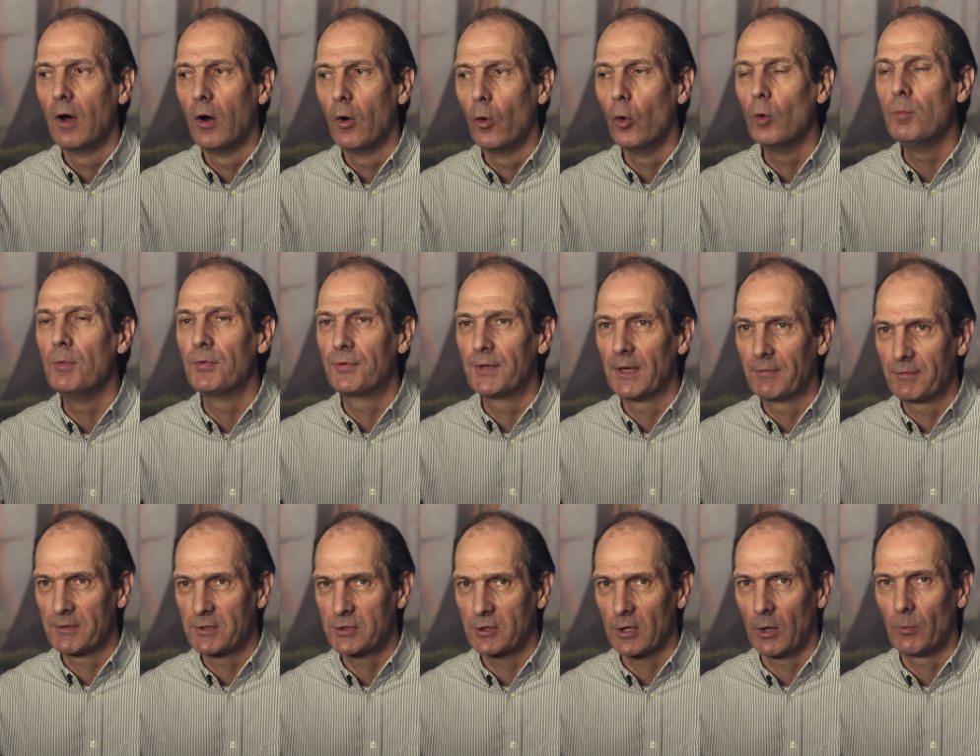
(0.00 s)
almost
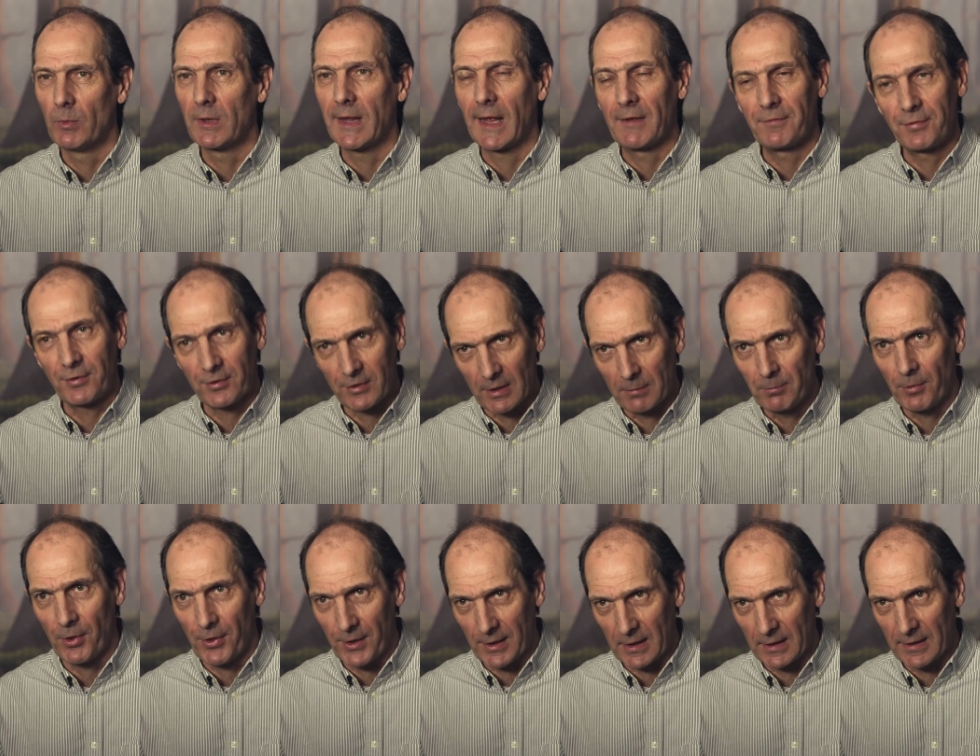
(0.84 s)
every shot will have
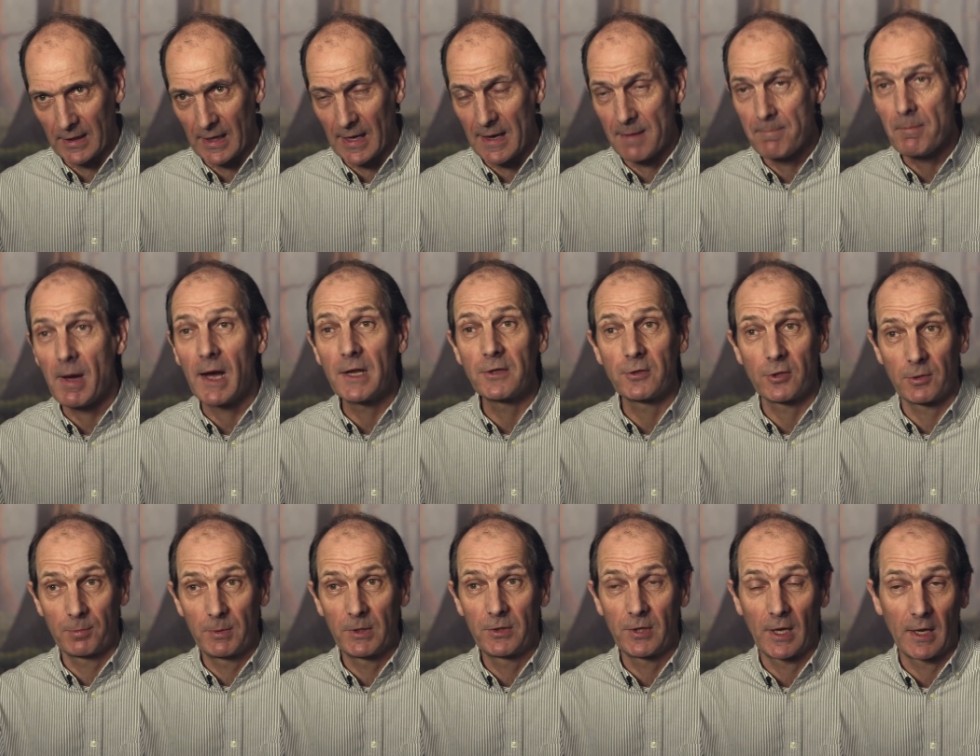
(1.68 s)
something in it. It might
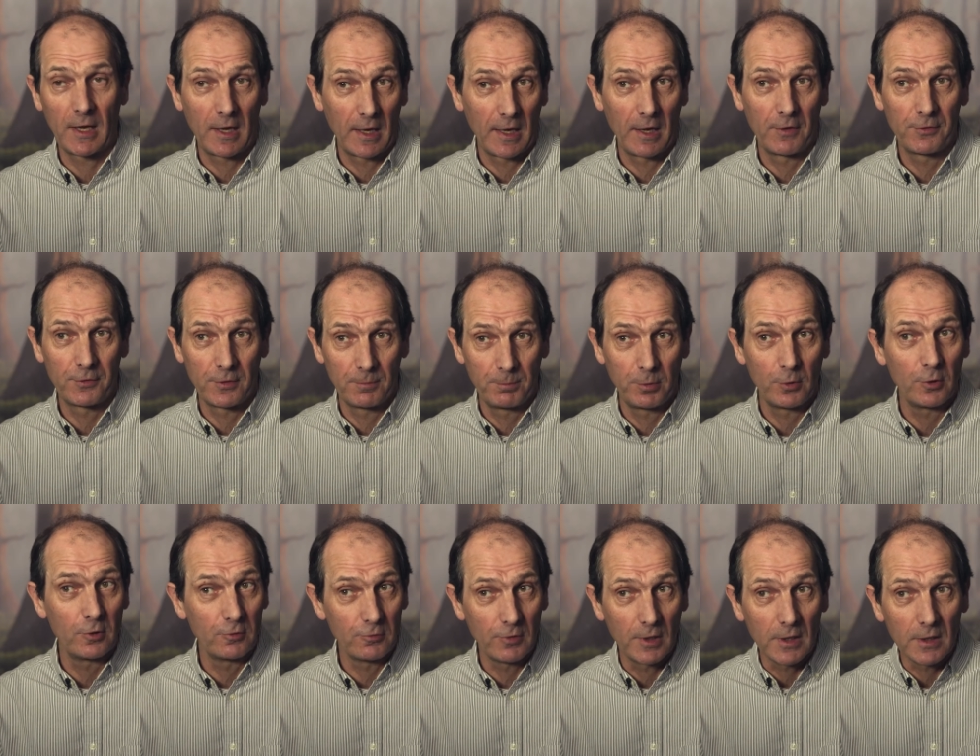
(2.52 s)
just be taking out
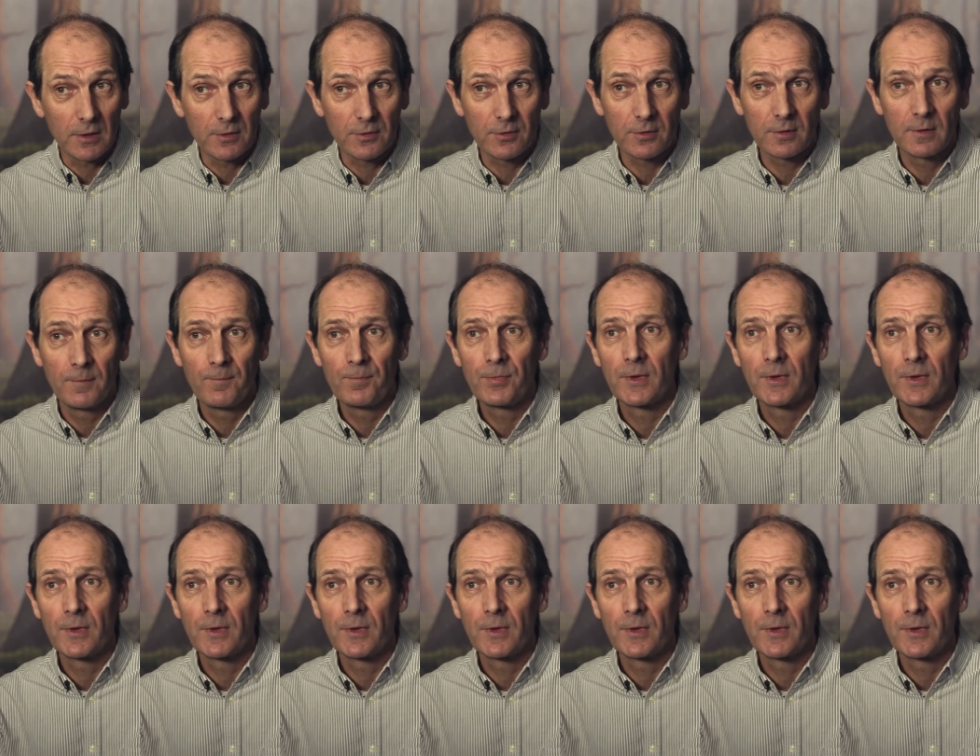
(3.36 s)
support rigs.